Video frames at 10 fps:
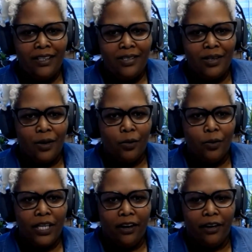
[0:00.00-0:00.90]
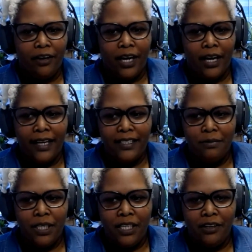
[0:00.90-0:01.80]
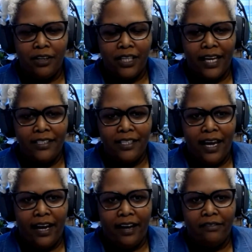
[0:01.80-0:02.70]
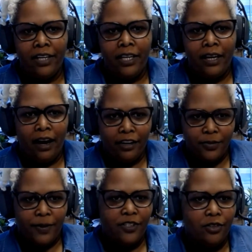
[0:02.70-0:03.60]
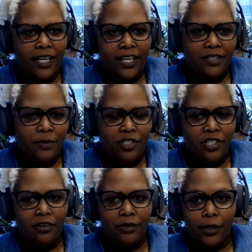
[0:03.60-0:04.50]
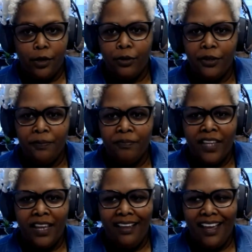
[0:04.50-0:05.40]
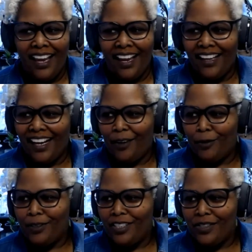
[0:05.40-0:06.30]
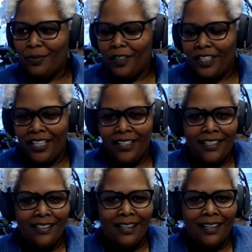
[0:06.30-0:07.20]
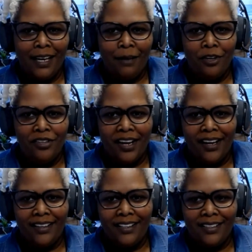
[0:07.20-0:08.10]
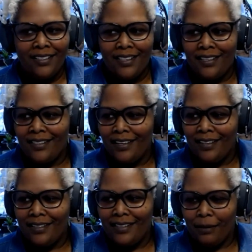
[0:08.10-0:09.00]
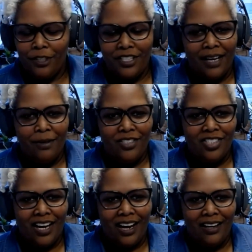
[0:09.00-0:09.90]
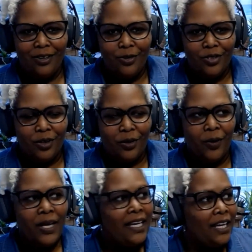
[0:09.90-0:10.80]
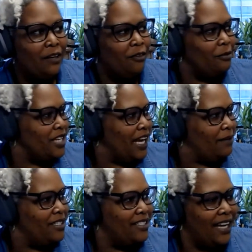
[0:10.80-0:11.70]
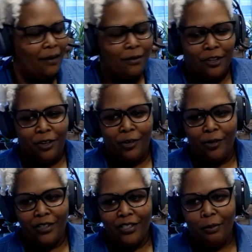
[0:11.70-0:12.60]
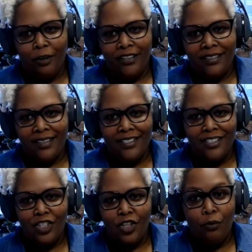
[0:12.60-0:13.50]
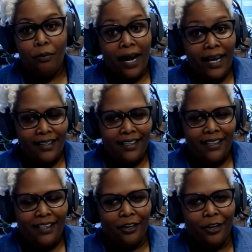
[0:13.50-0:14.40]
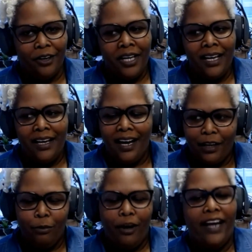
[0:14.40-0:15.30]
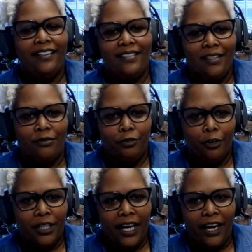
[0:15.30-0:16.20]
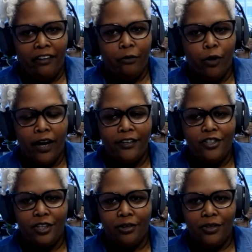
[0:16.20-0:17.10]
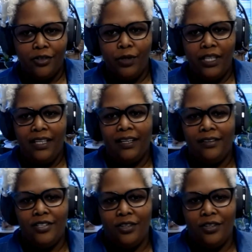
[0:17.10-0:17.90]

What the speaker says: So we are glad to be here, glad to have our special guest, Michelle Gilbert. And I will just put in a disclaimer that this is summertime in Chicago. So from time to time during the course of the presentation, you might hear they're practicing for the air and water show this weekend.